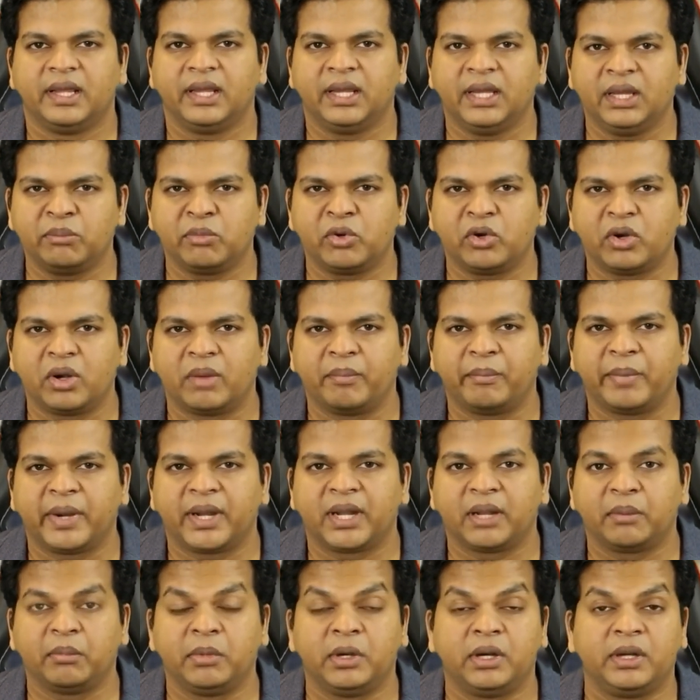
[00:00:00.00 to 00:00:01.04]

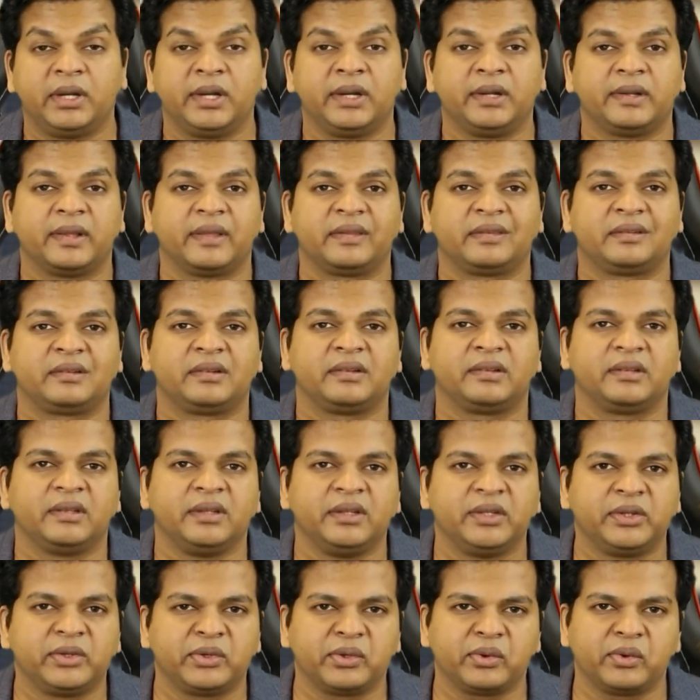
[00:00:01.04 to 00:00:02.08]
hemocompatibility tests
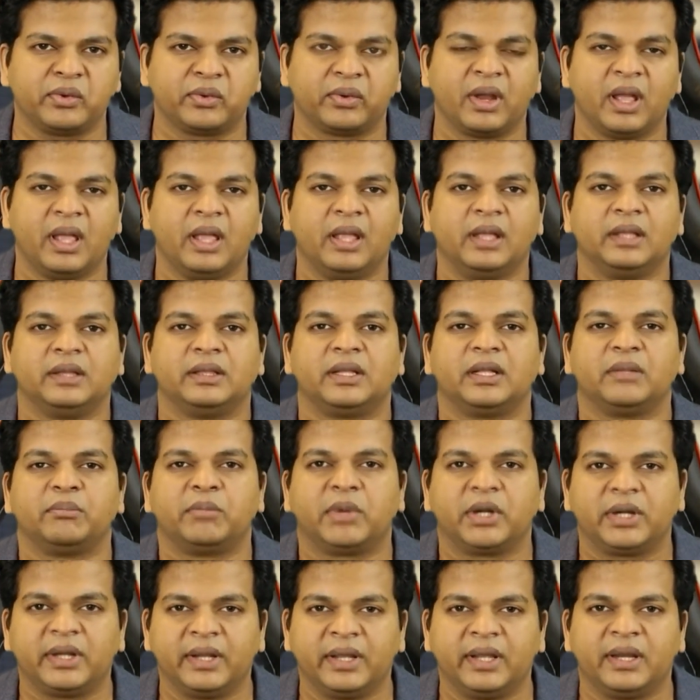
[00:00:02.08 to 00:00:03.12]
ensure the
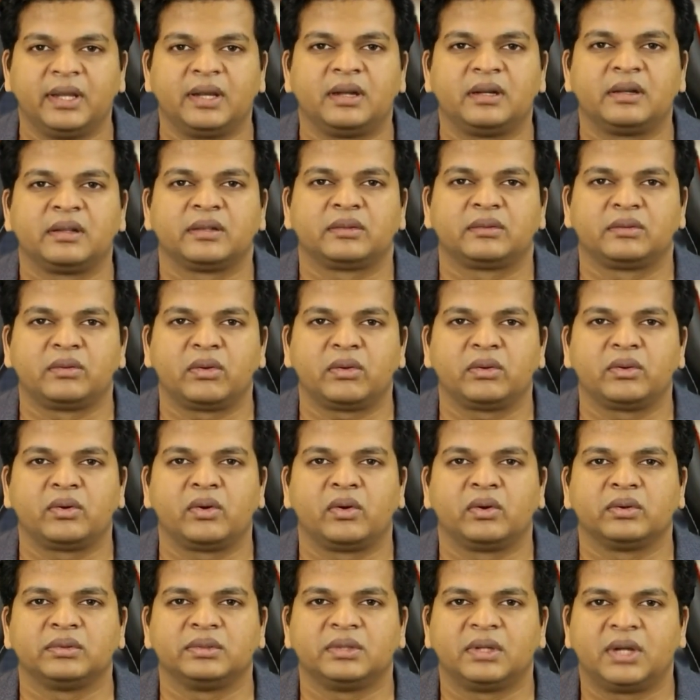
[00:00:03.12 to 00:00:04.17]
material does not
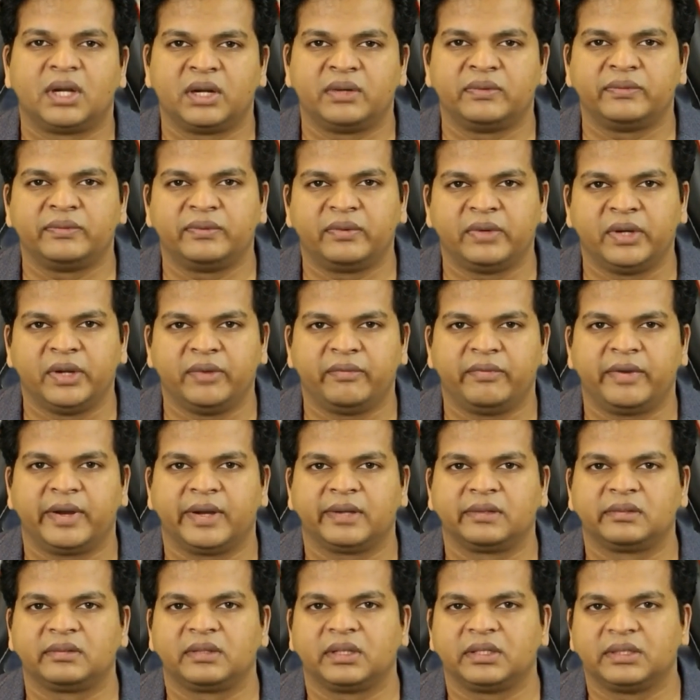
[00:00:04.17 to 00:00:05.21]
cause harmful
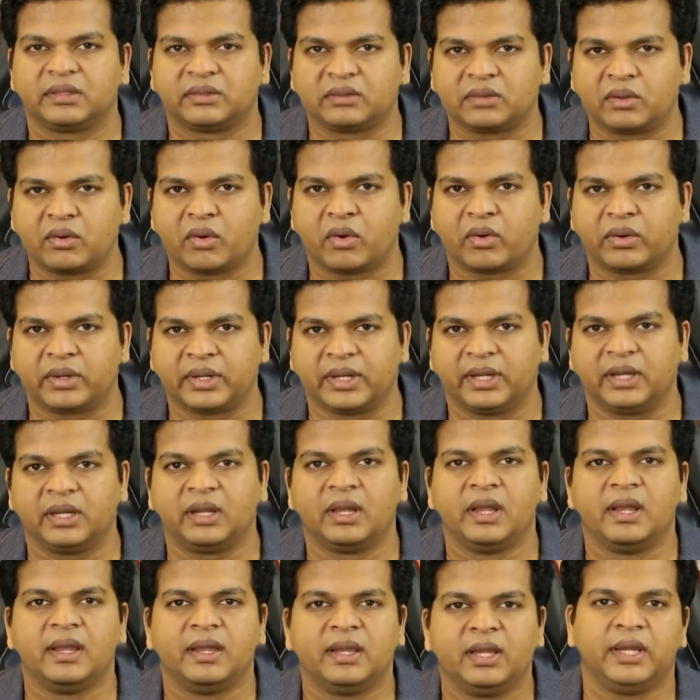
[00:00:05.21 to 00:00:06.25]
effects such as clotting,